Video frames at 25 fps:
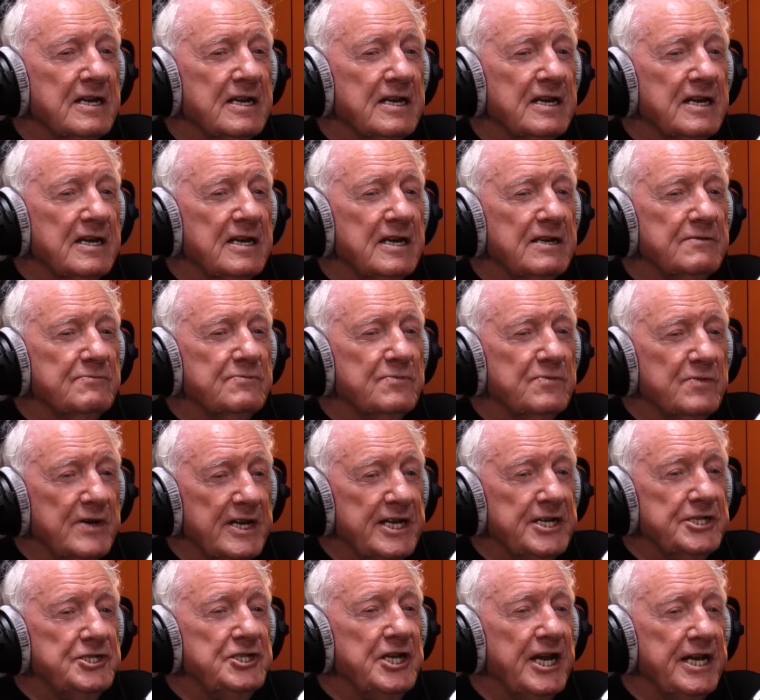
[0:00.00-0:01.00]
when
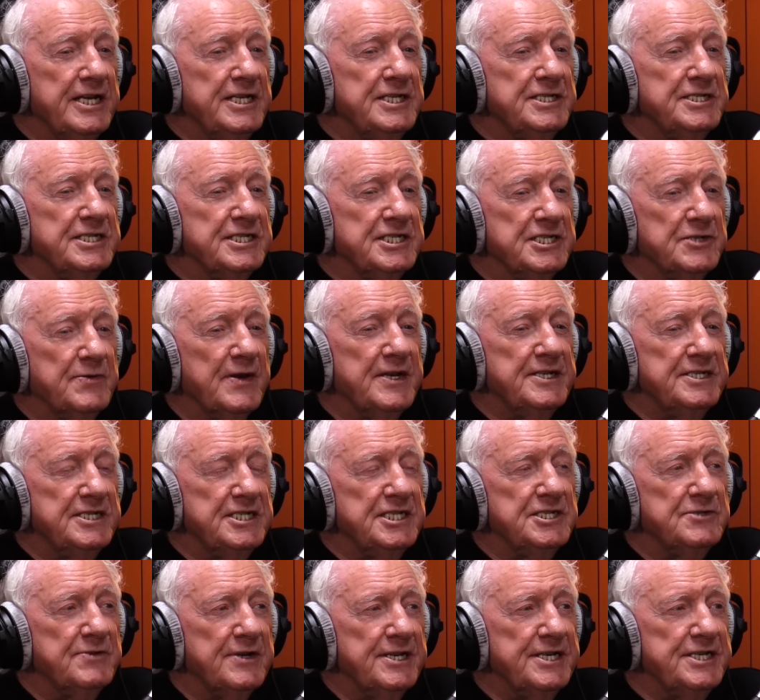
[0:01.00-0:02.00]
I changed to
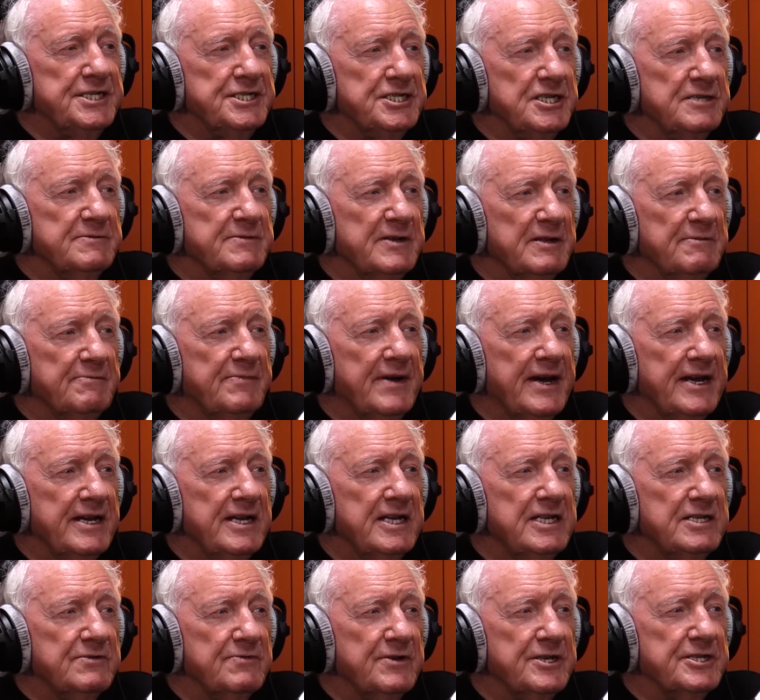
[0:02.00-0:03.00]
22 mil
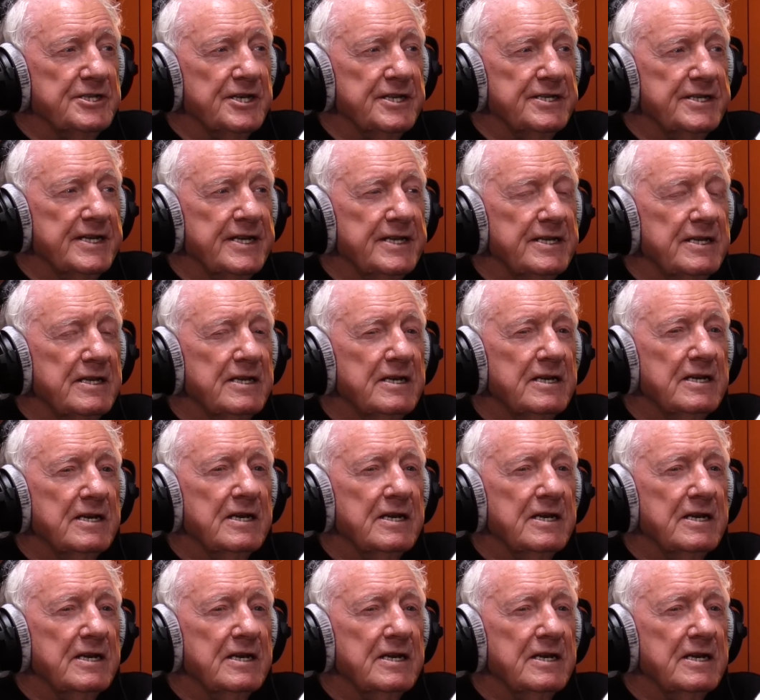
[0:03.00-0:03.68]
baits, which I did,